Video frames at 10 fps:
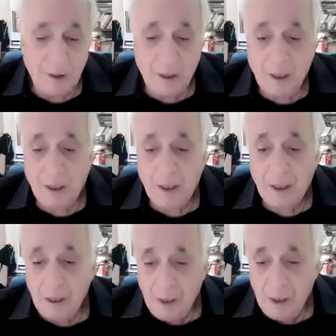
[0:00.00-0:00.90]

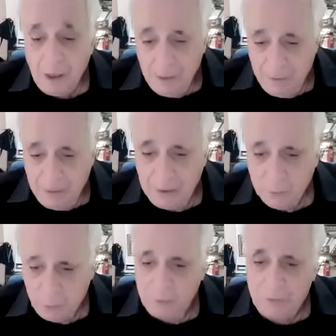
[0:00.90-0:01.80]

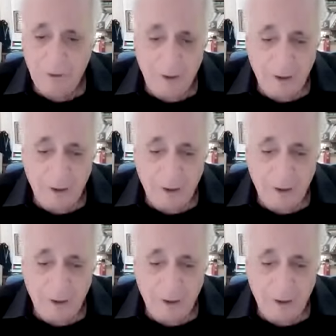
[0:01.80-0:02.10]
that would